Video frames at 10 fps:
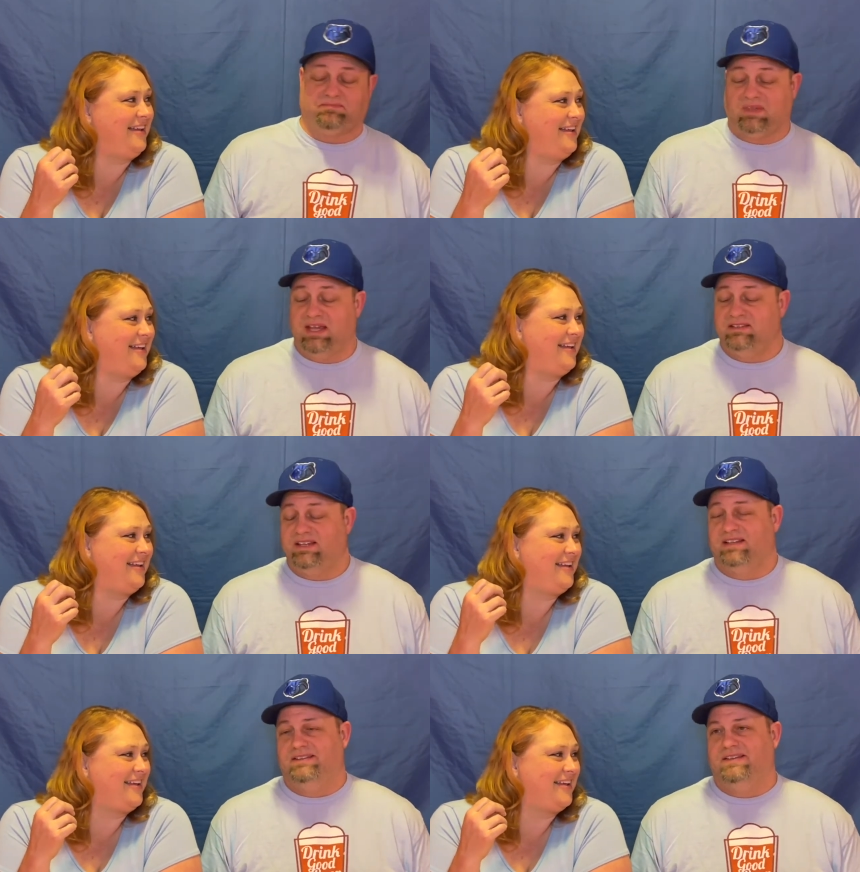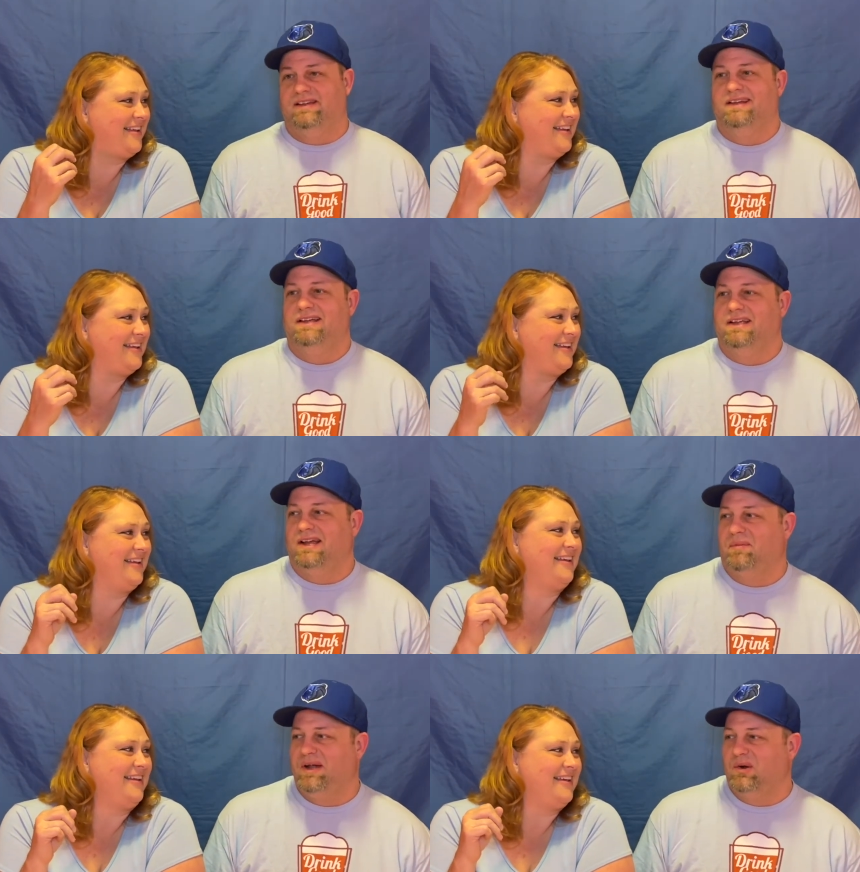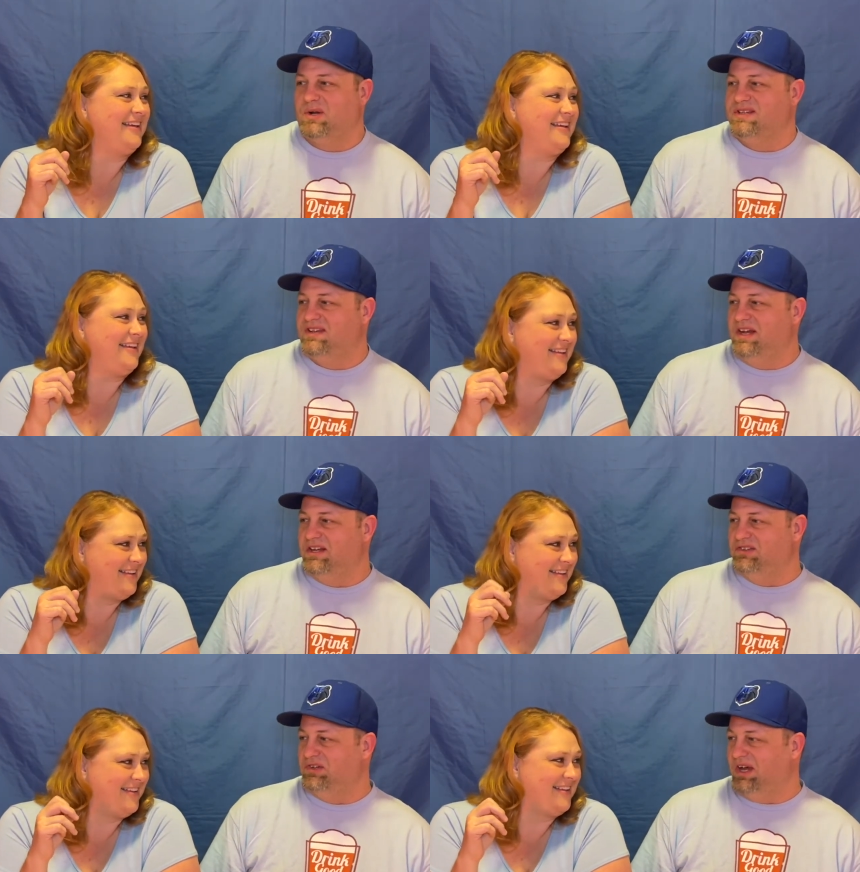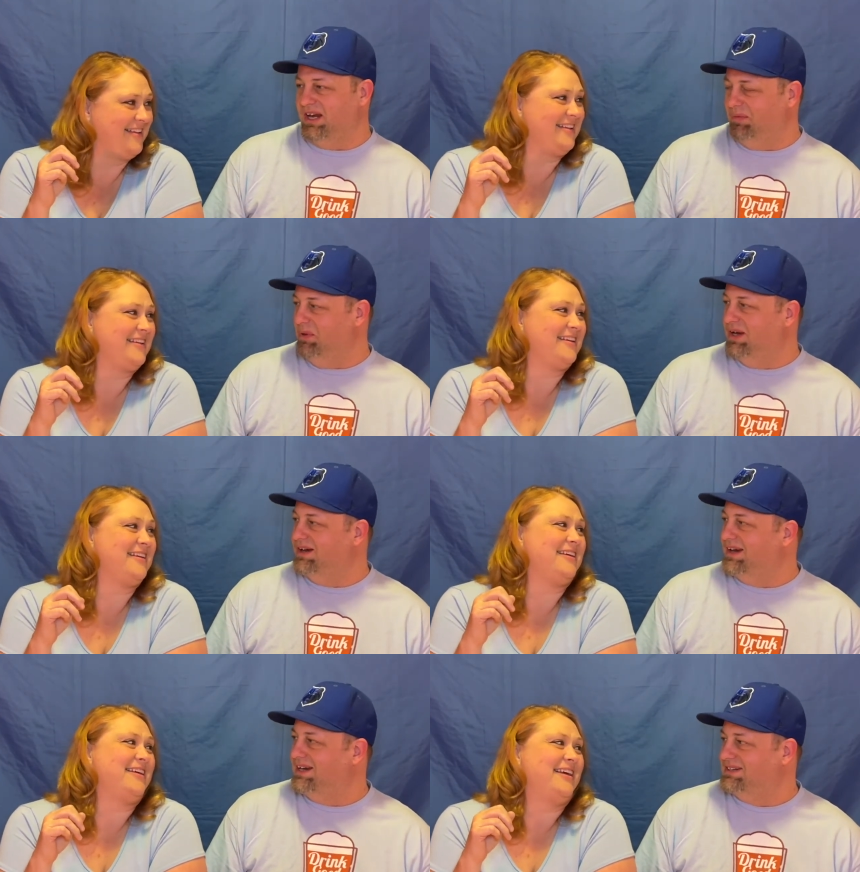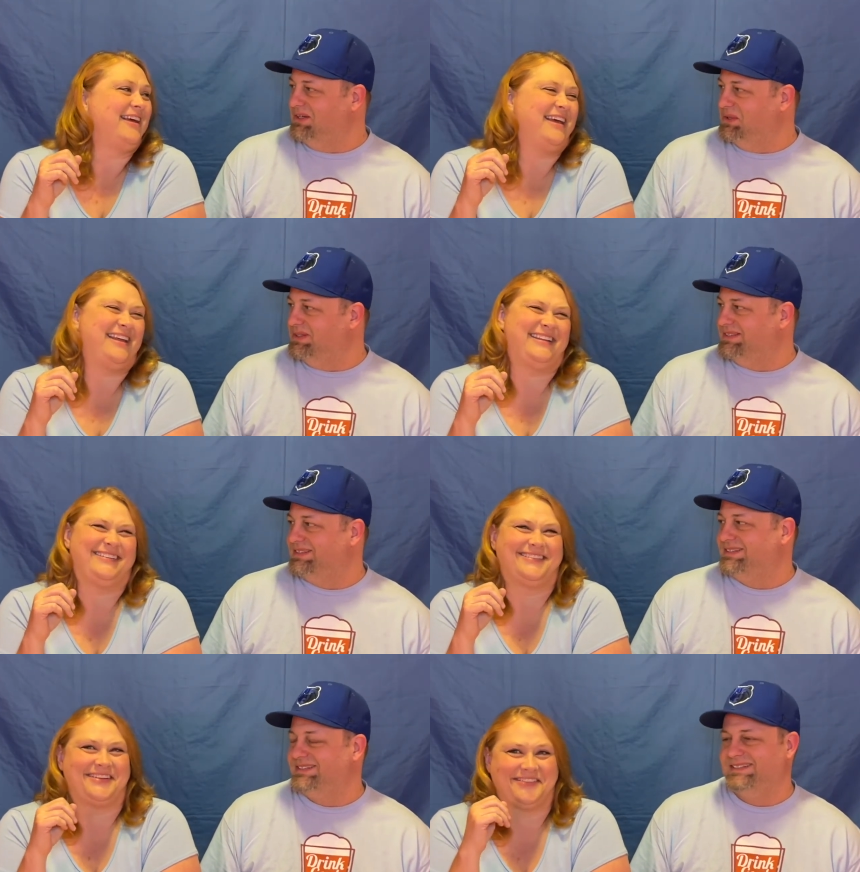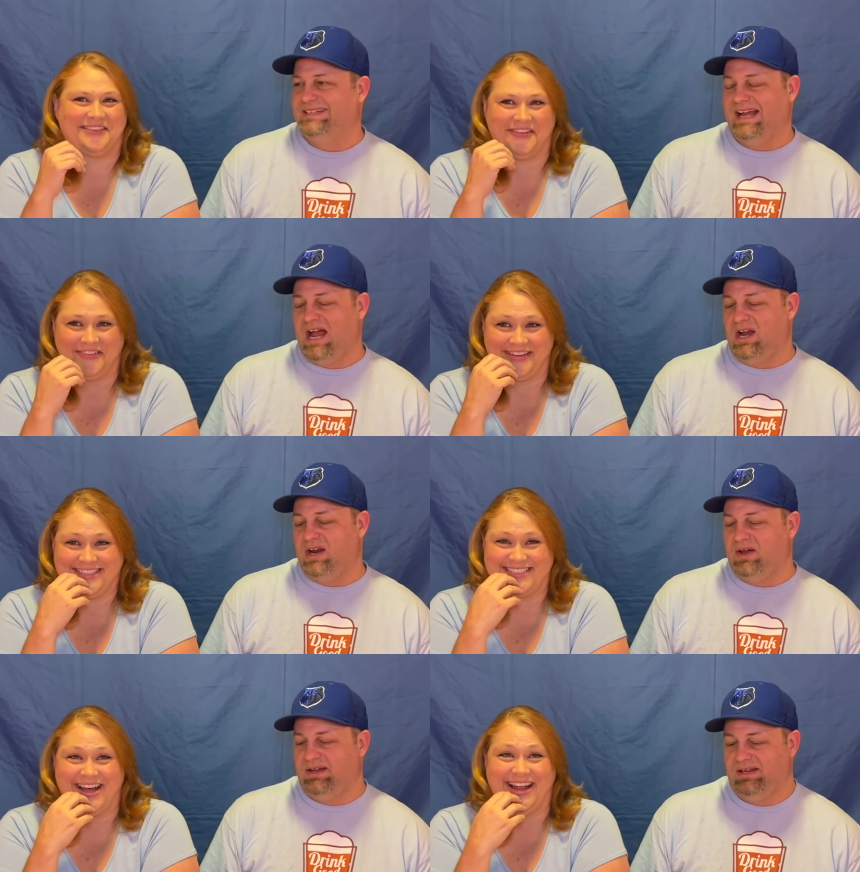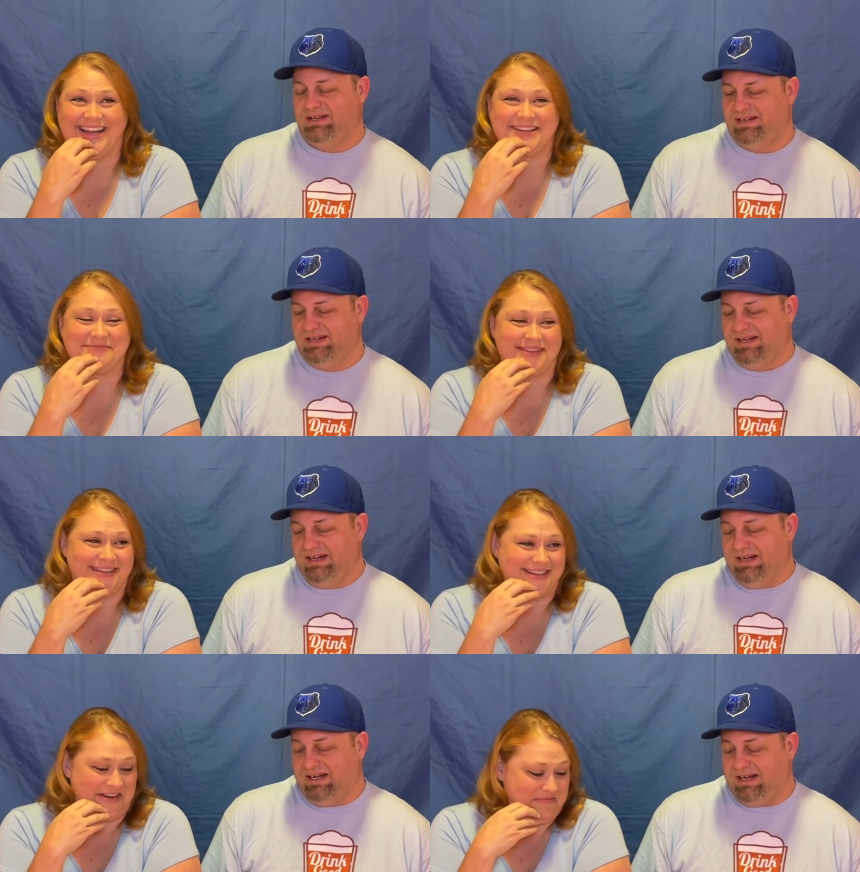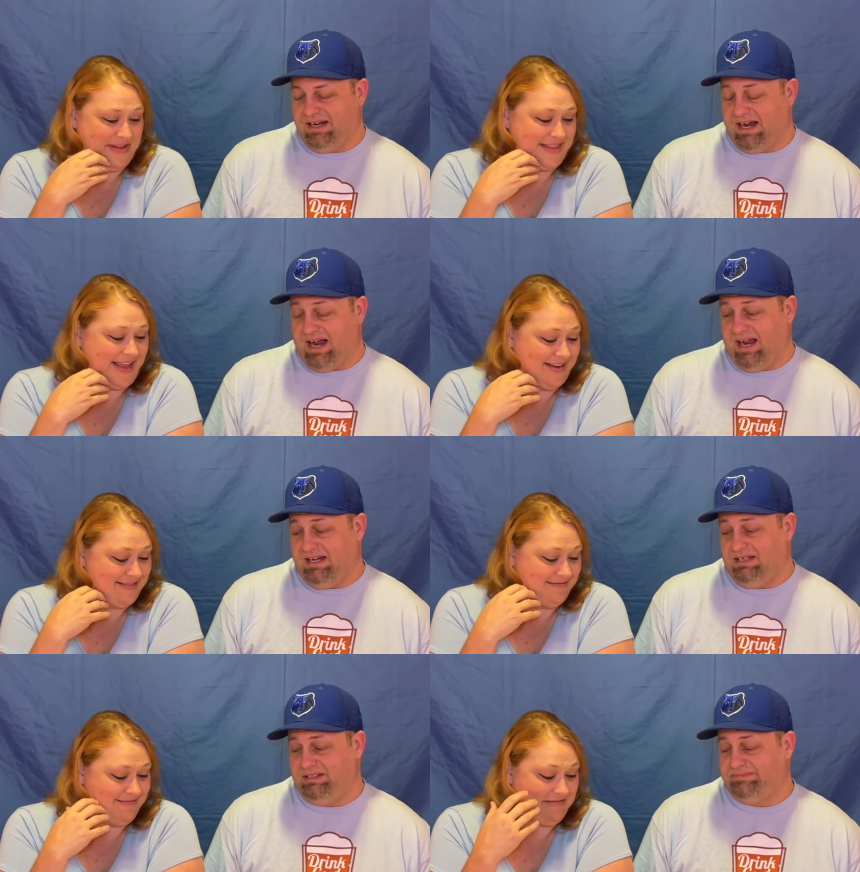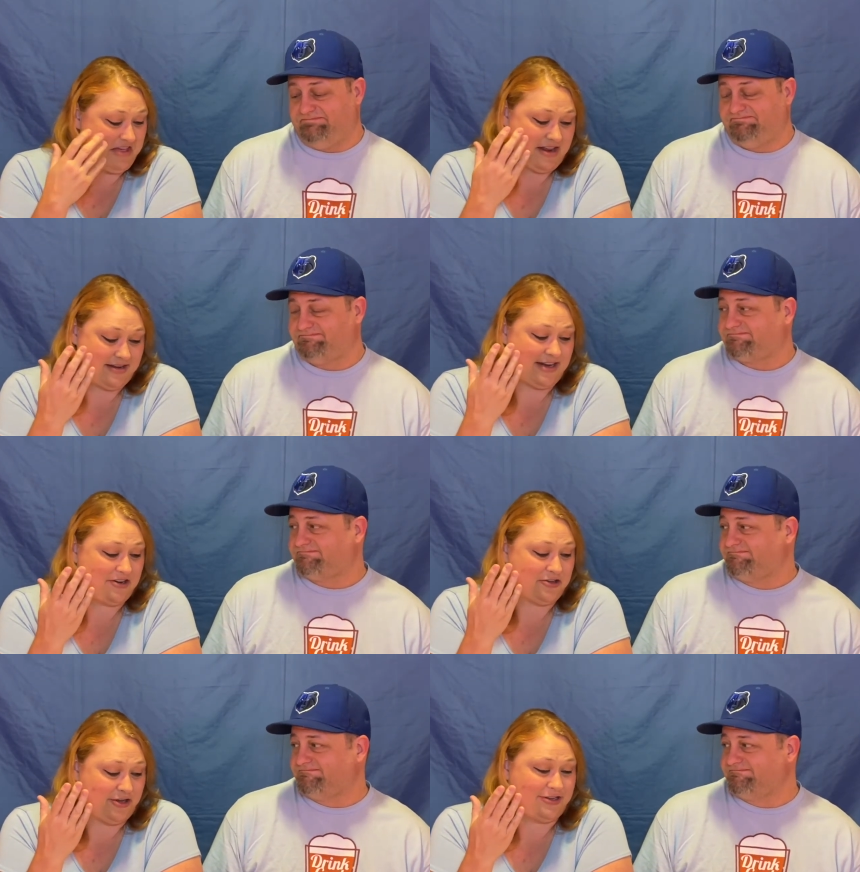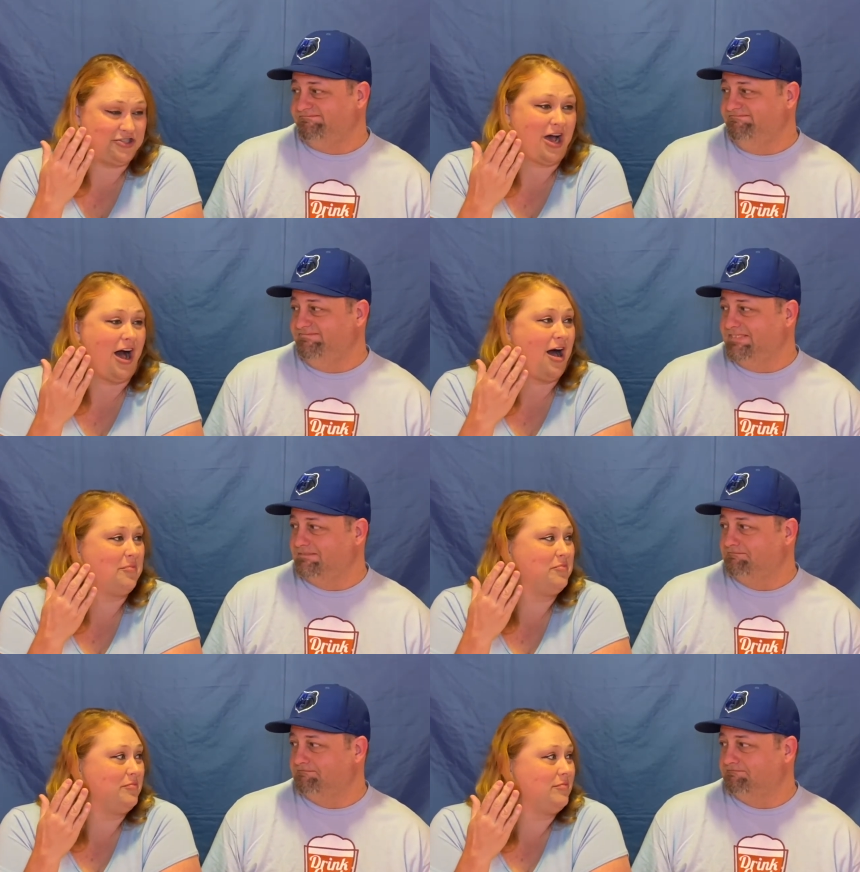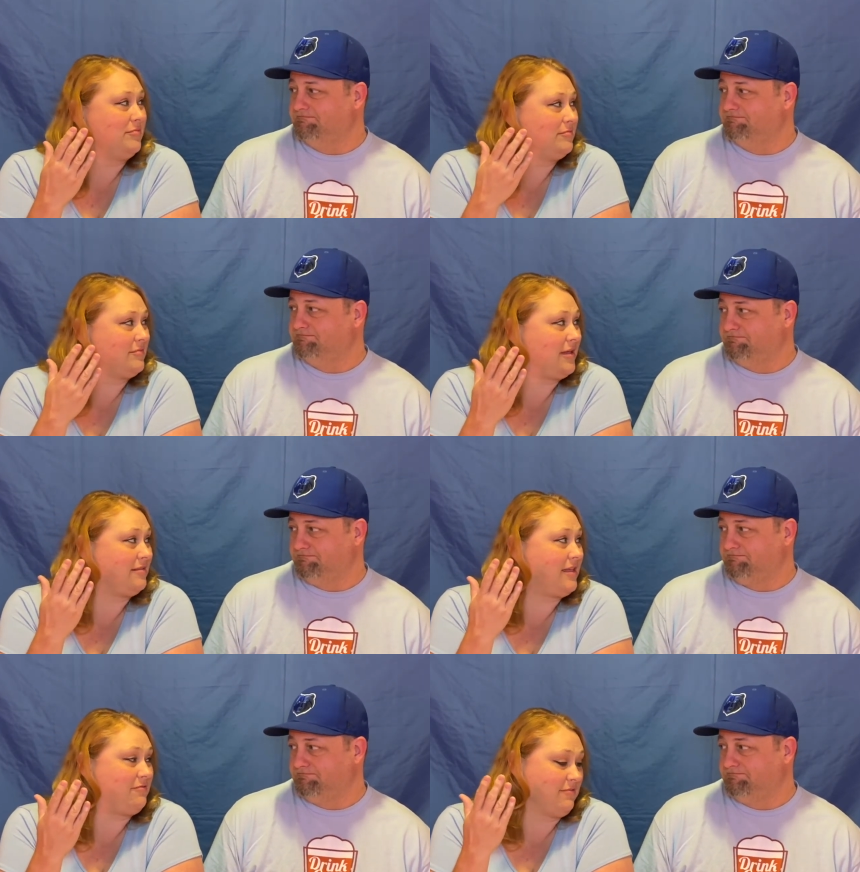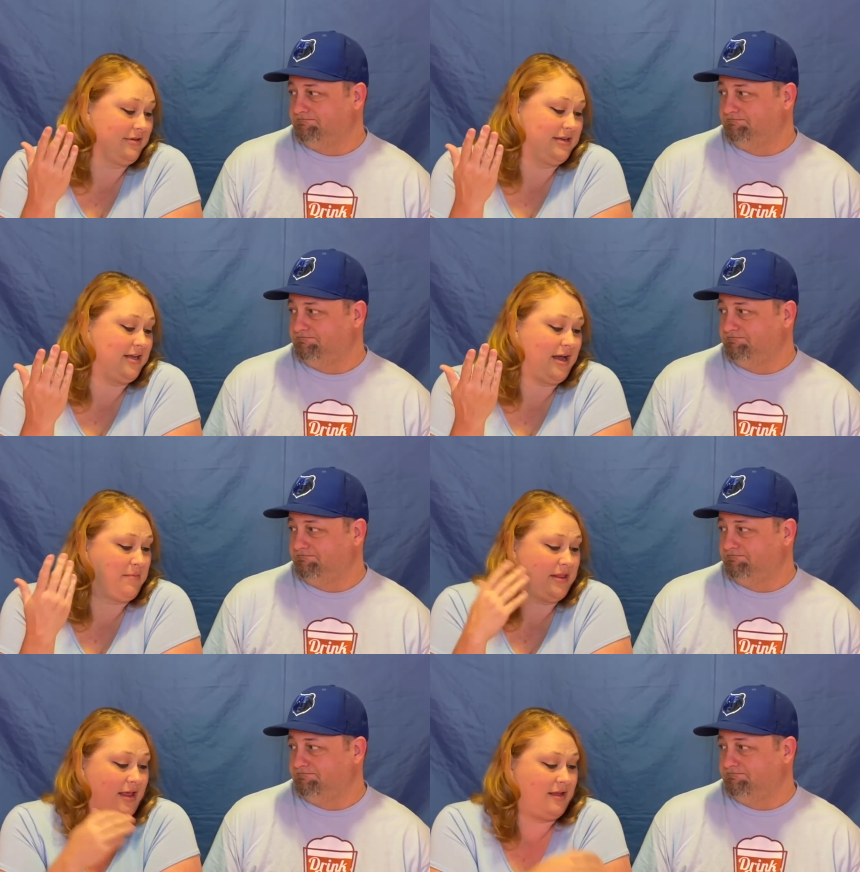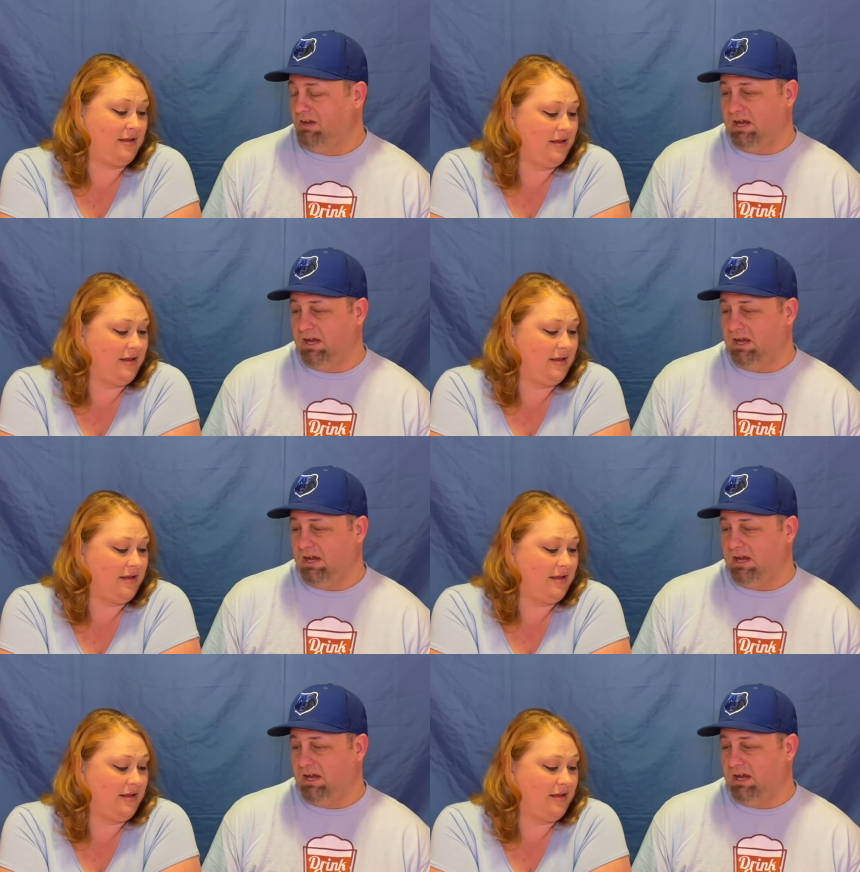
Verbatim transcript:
Speaker 1: It's. Ex- I mean, or is it an exotic beer? I don't know. I
Speaker 2: don't know. I don't exotic, know. but I mean, they I, they did a good job but they really did. I mean, they yeah.